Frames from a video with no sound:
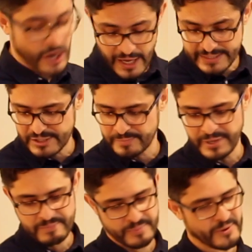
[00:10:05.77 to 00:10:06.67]
God's
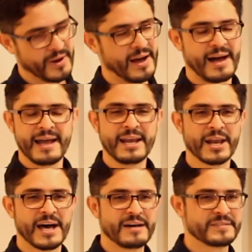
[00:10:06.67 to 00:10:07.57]
people. I
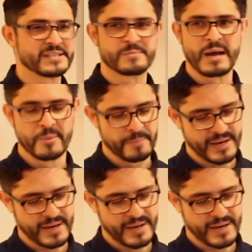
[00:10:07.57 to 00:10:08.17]
love this Bible